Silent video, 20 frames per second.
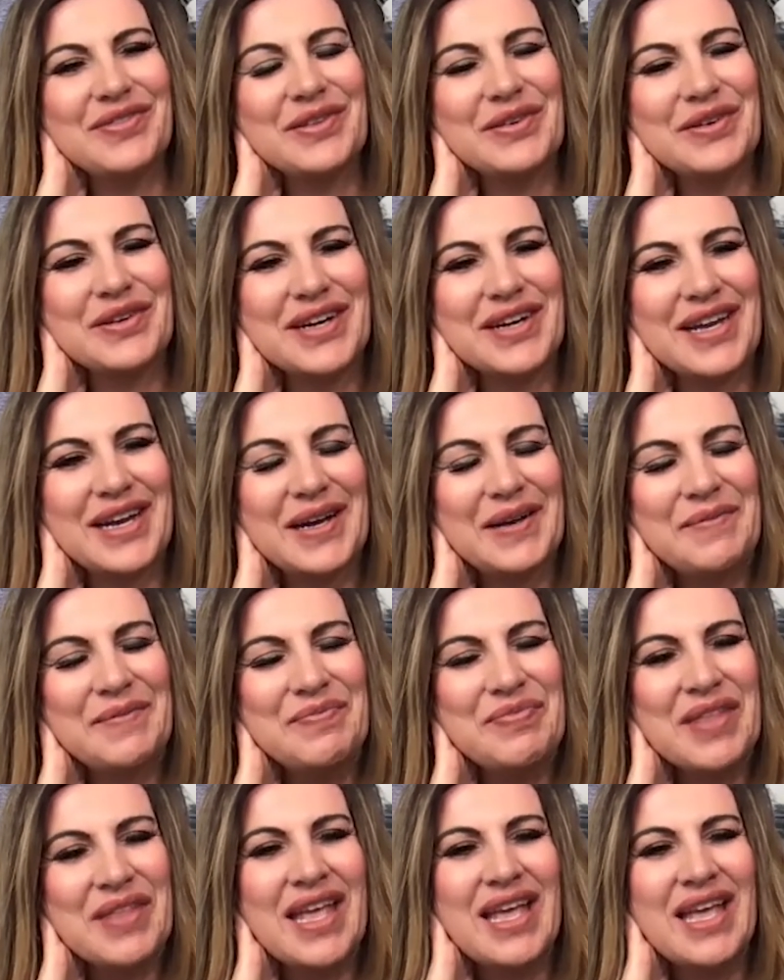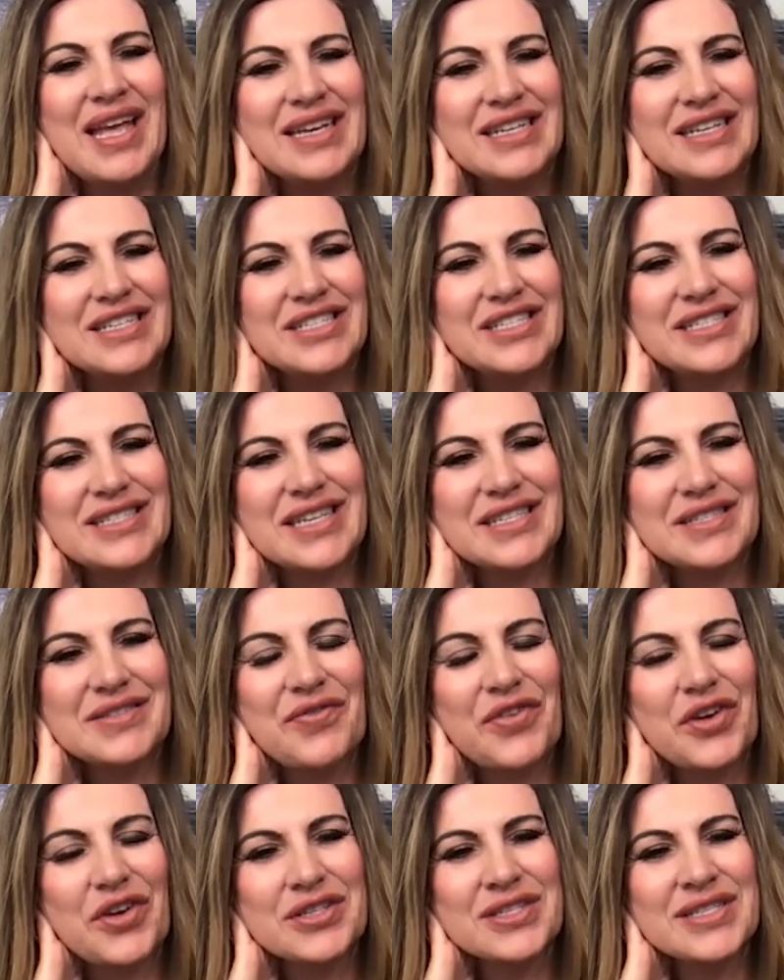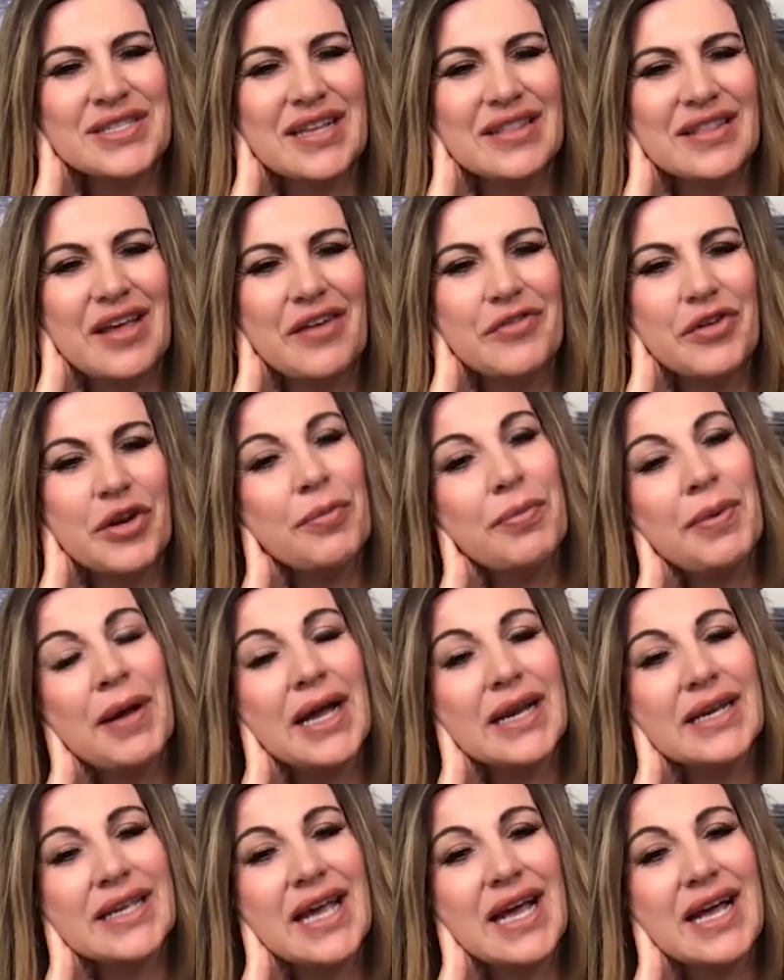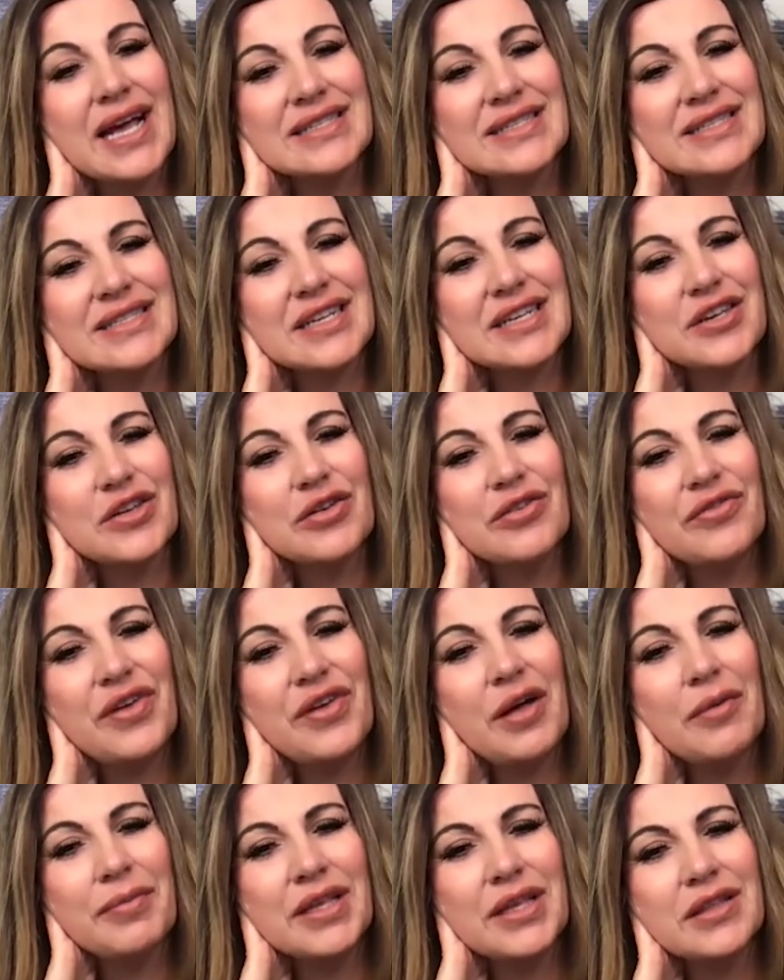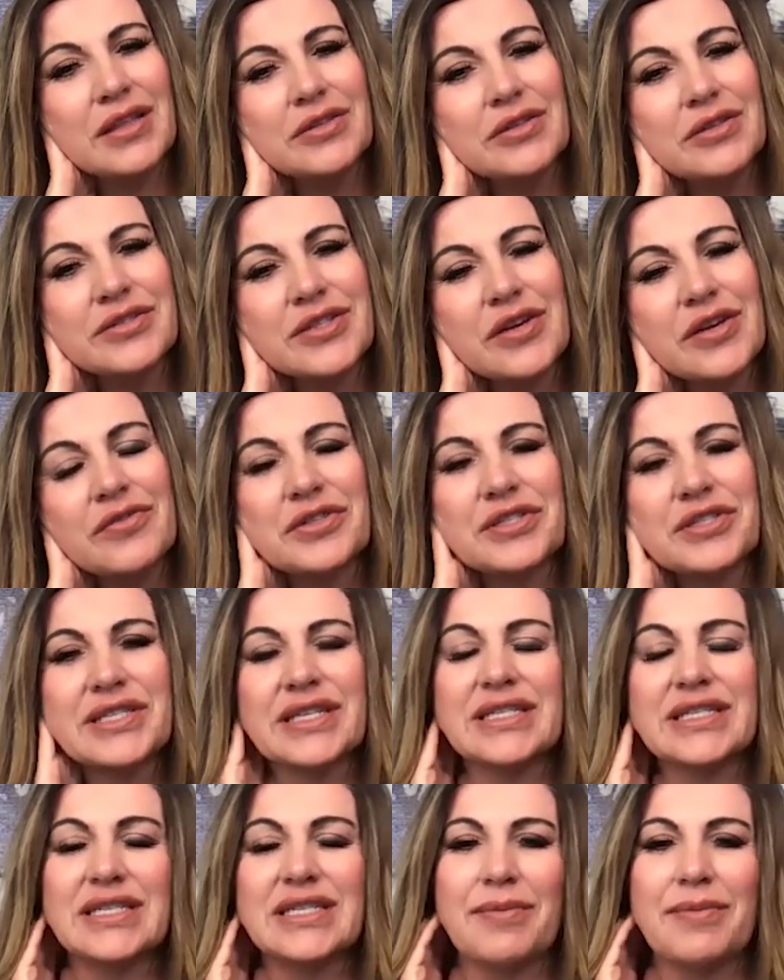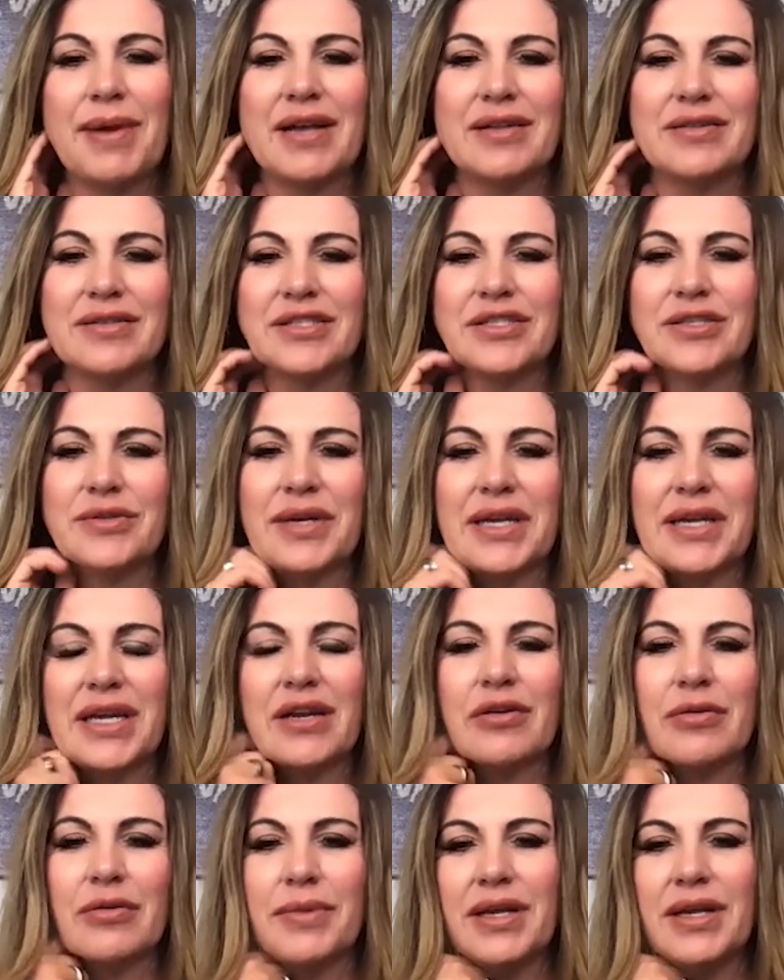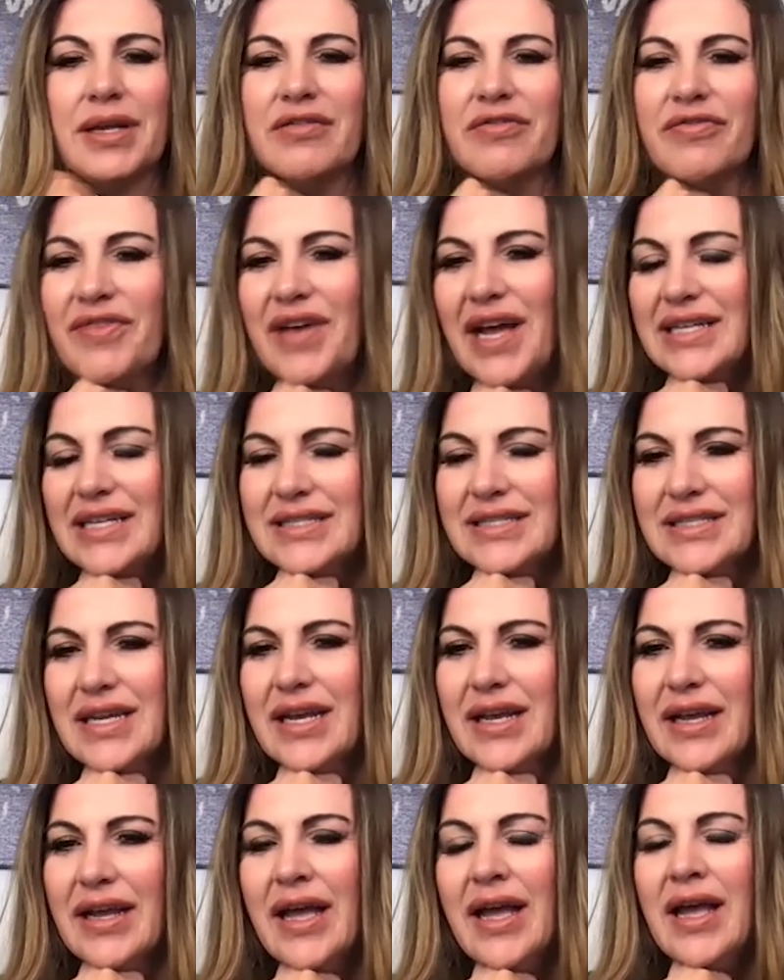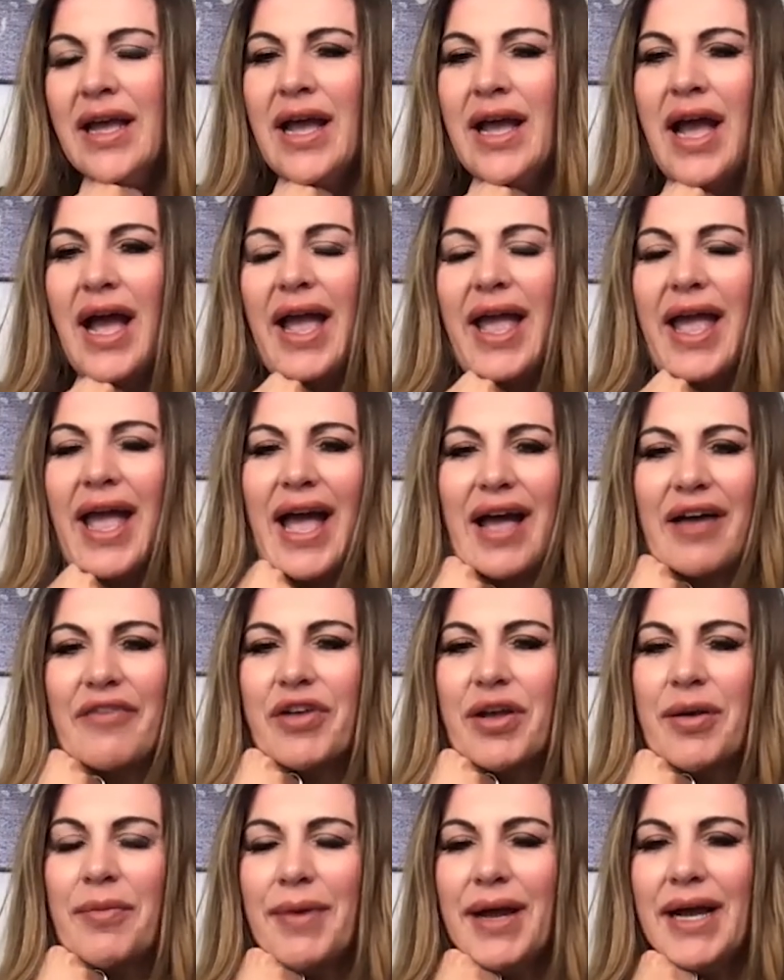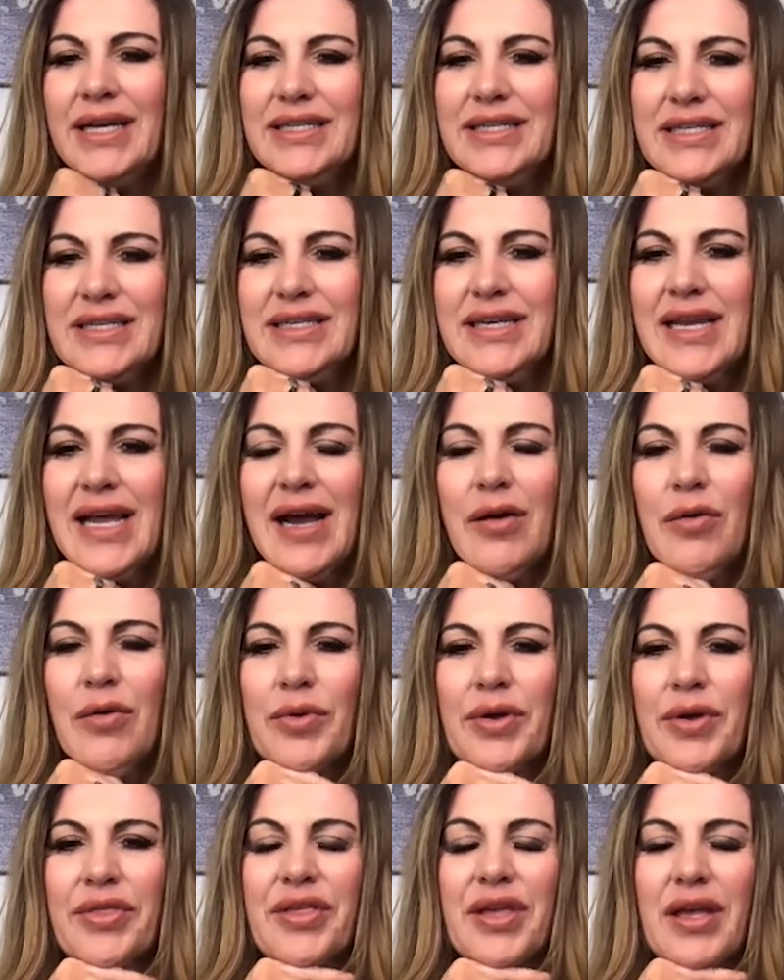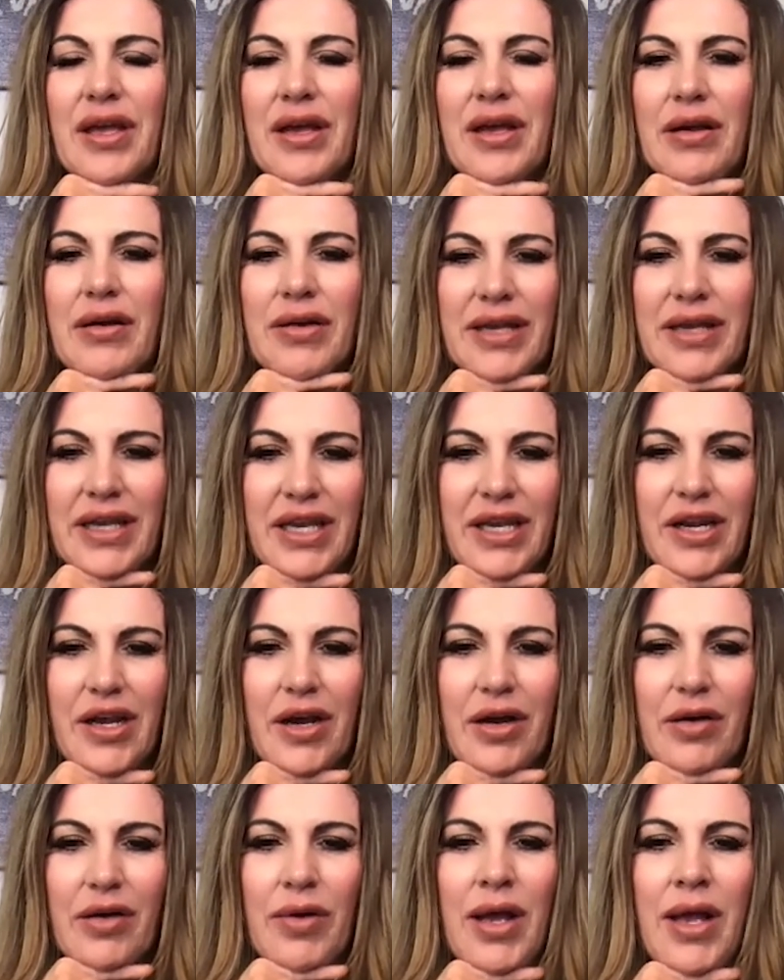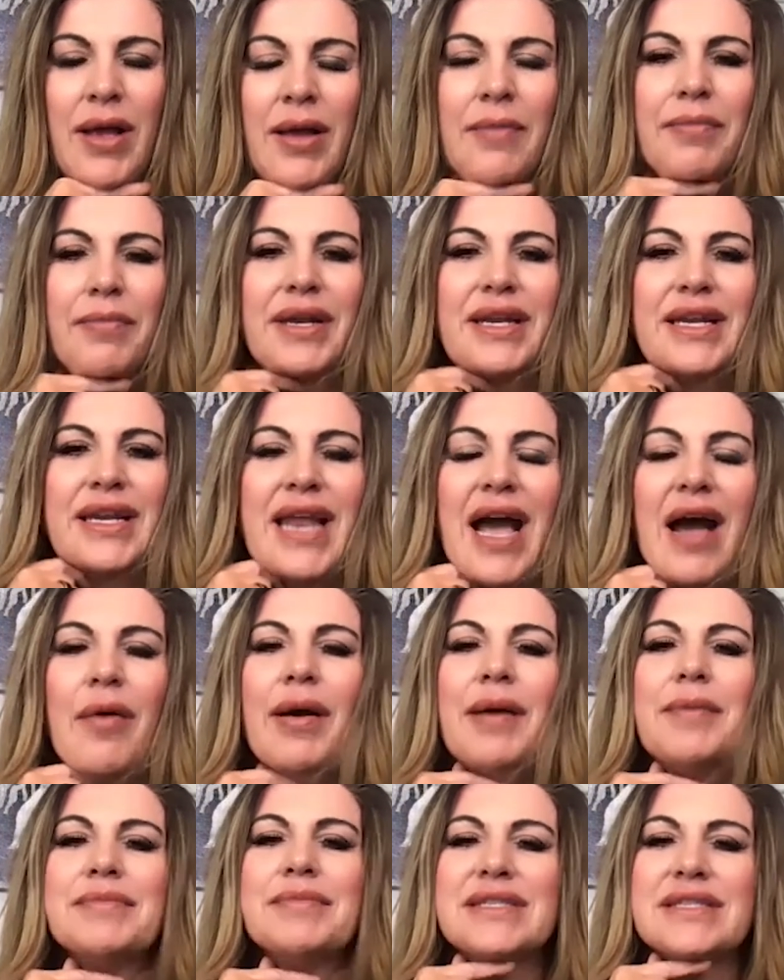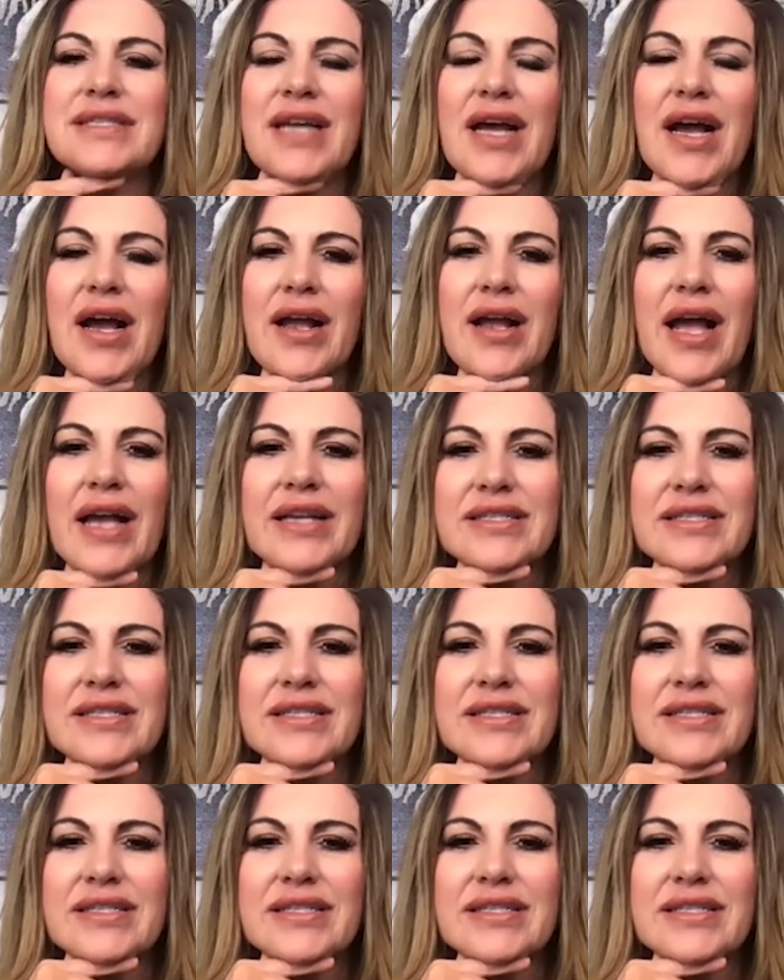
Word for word: Florida. She says, First, I love your podcast, and you've helped me lose over 60 pounds doing intermittent fasting. I have combined it now with keto, but now I'm stuck.